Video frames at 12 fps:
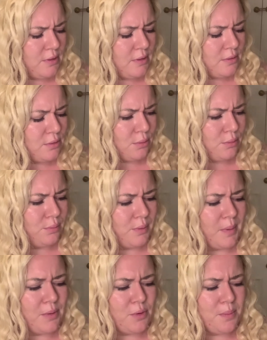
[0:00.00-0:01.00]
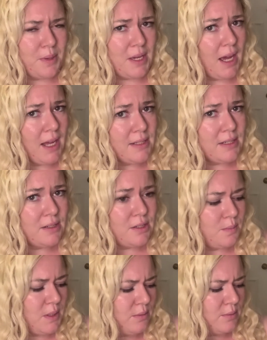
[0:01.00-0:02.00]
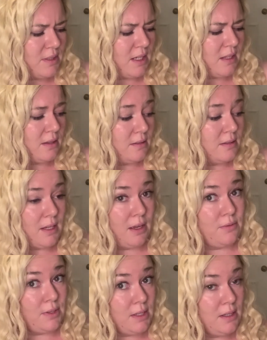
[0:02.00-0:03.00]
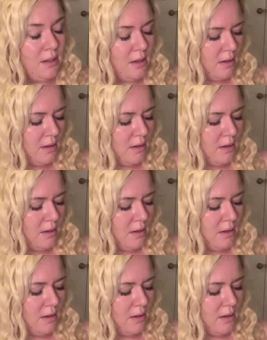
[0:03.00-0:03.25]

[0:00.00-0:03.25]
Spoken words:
So when my roommate handed it to me and was like, this is heavy,